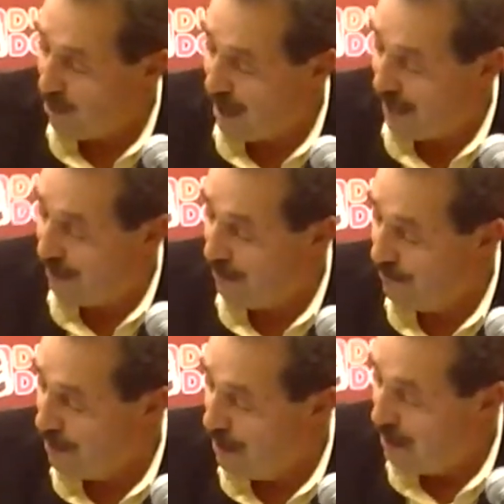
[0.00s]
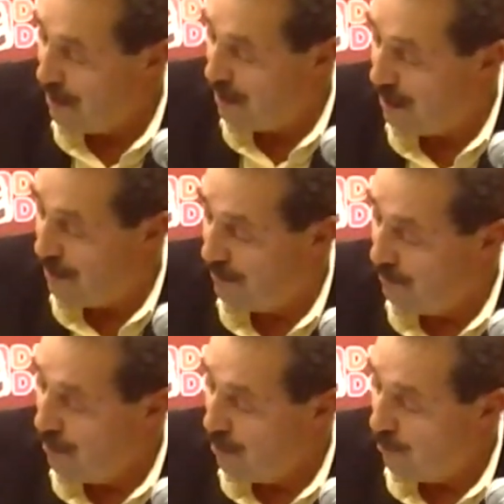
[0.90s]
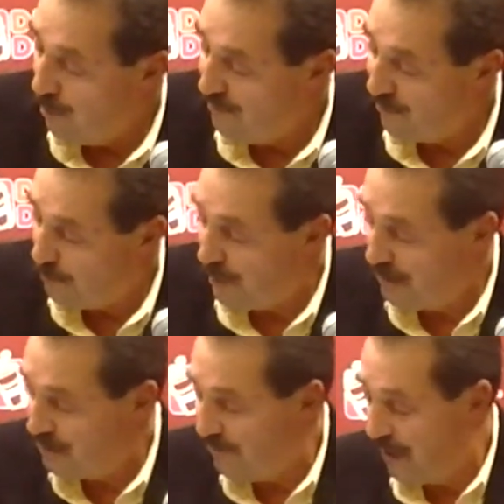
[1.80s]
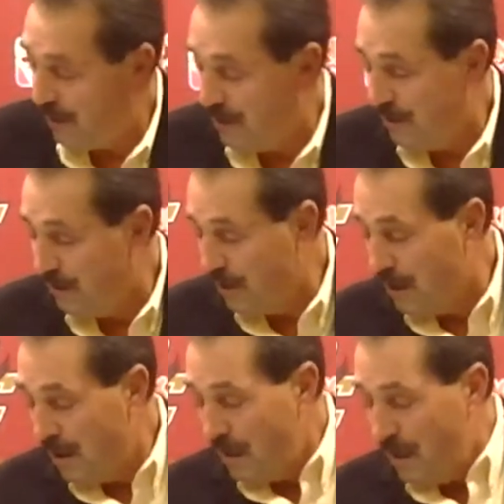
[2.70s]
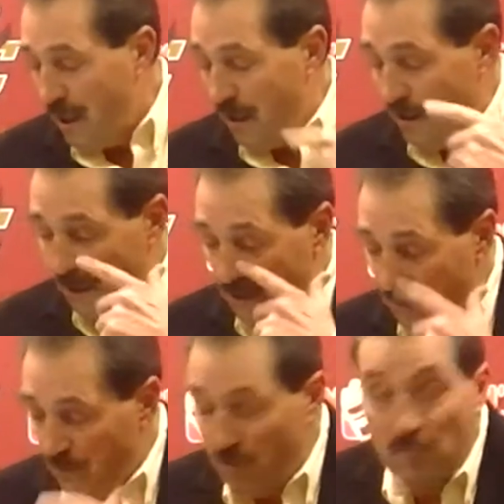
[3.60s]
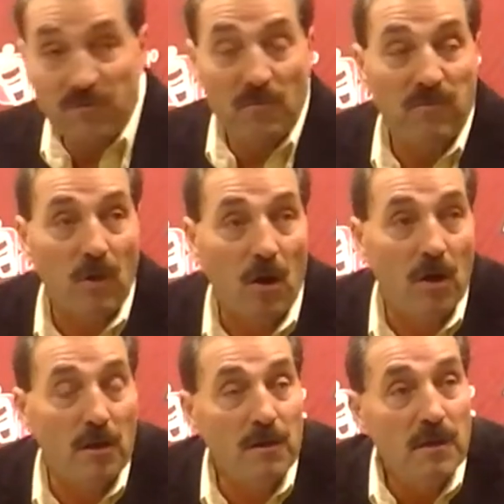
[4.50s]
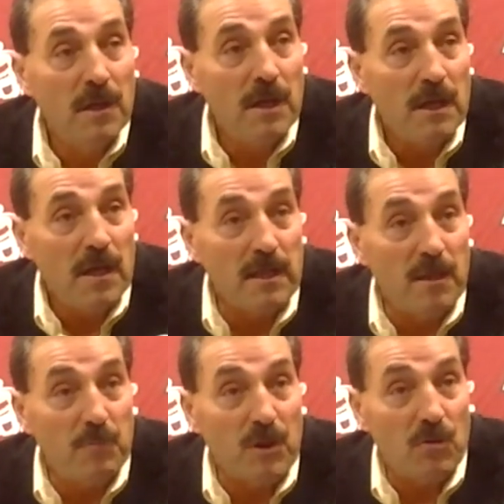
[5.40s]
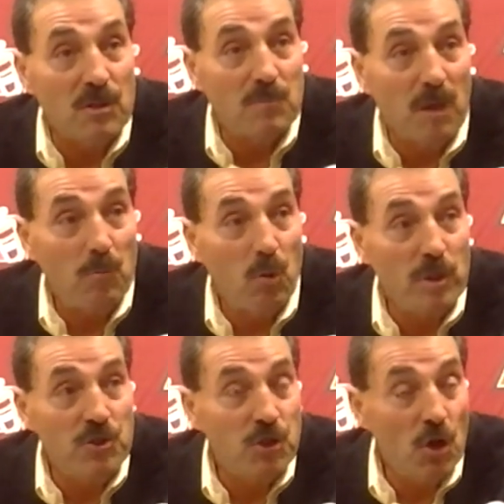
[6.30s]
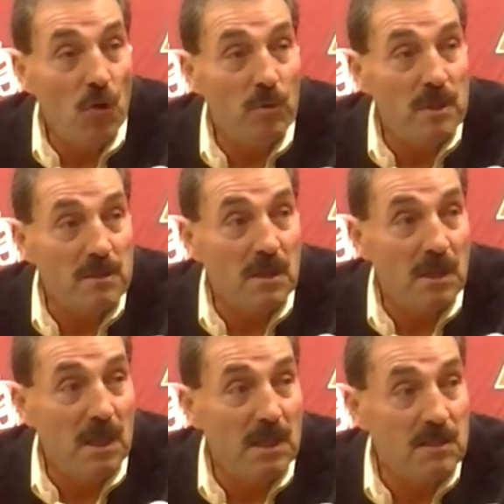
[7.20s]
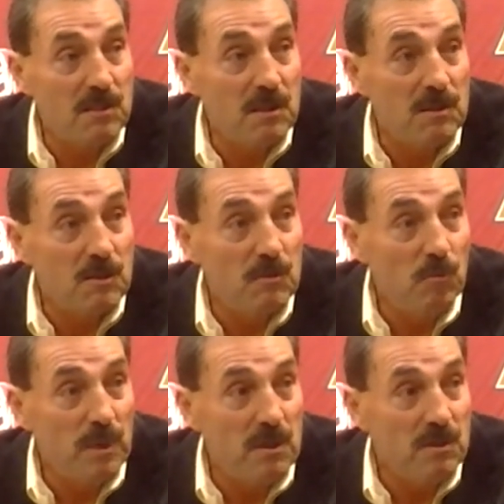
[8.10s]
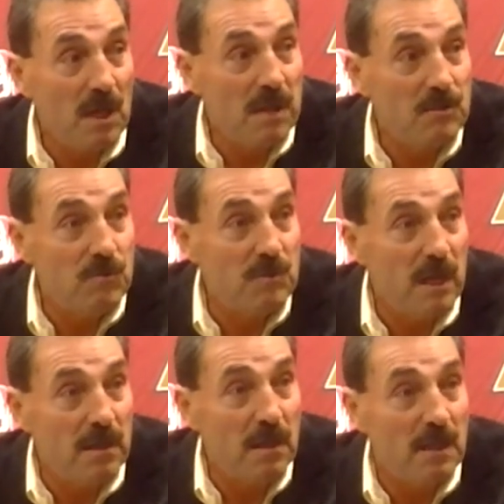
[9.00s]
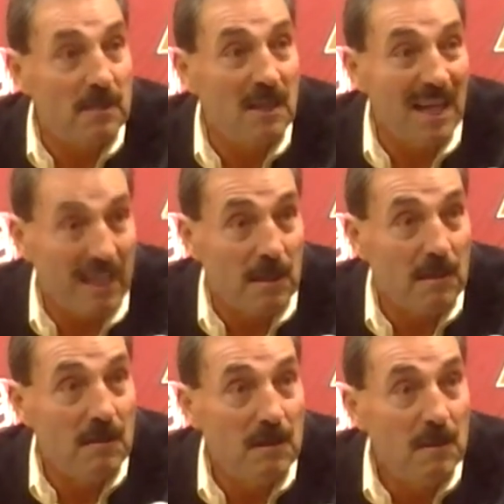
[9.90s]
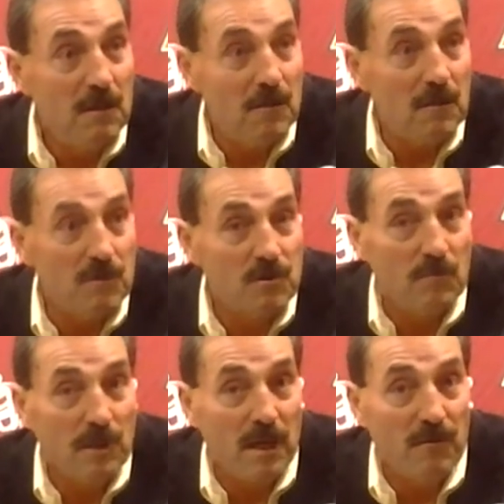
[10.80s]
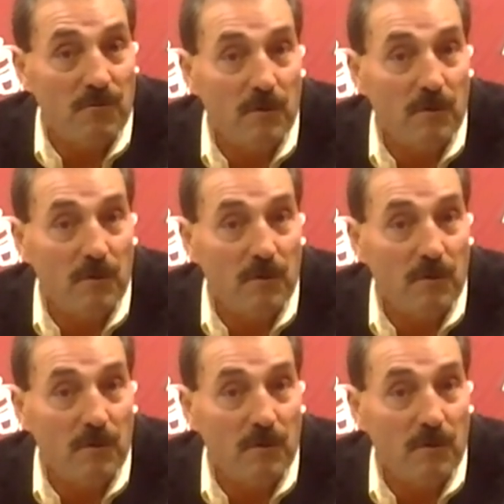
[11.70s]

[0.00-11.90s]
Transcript: Ohio, 1 from Pennsylvania, and 2 from Florida. And then because my boy Joe is a Canadian citizen, we decided to take a Canadian. So we have,